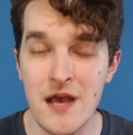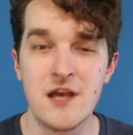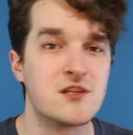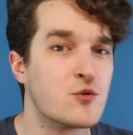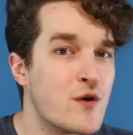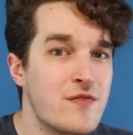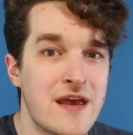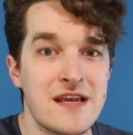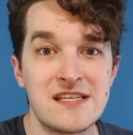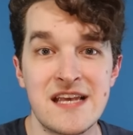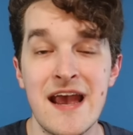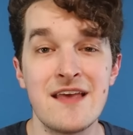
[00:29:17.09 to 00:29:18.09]
So when they
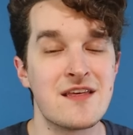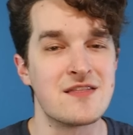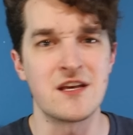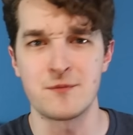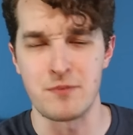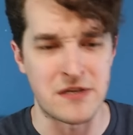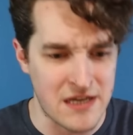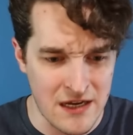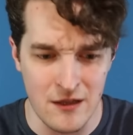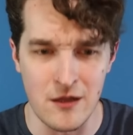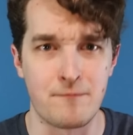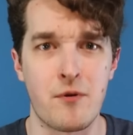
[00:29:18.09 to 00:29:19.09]
say that this
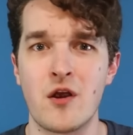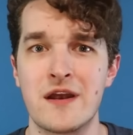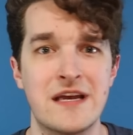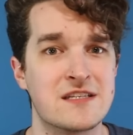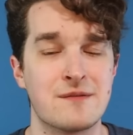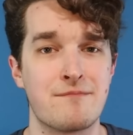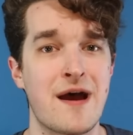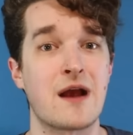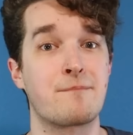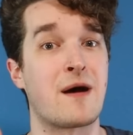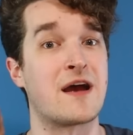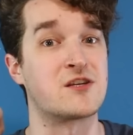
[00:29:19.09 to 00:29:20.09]
particular part isn't
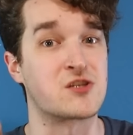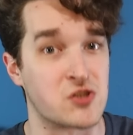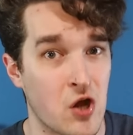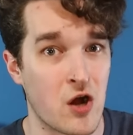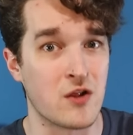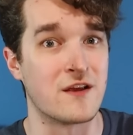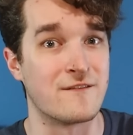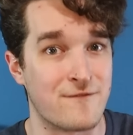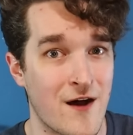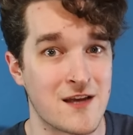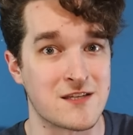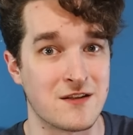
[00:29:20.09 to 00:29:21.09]
backed by solid
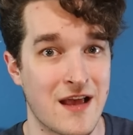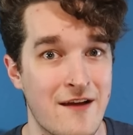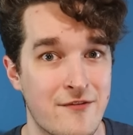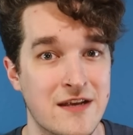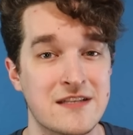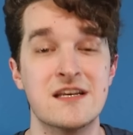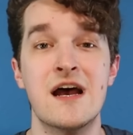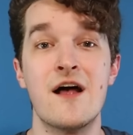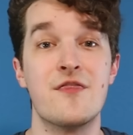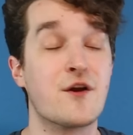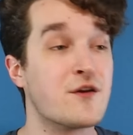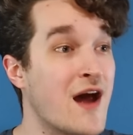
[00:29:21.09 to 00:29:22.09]
fossil evidence,
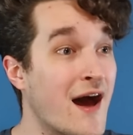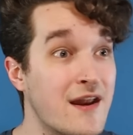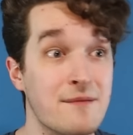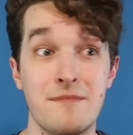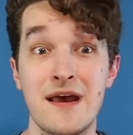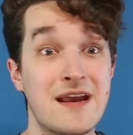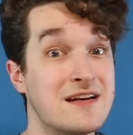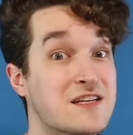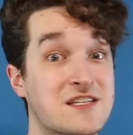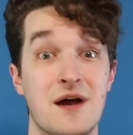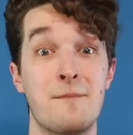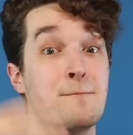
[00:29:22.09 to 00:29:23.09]
they're not admitting to
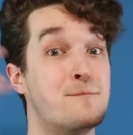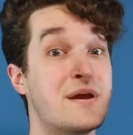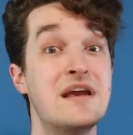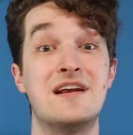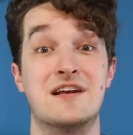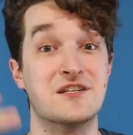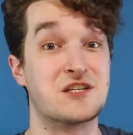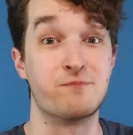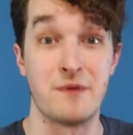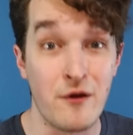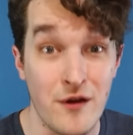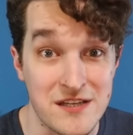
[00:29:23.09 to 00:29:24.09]
some big
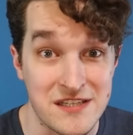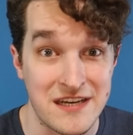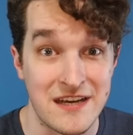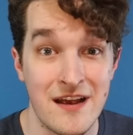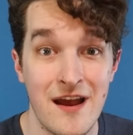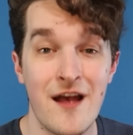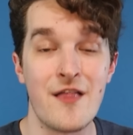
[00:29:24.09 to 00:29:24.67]
conspiracy.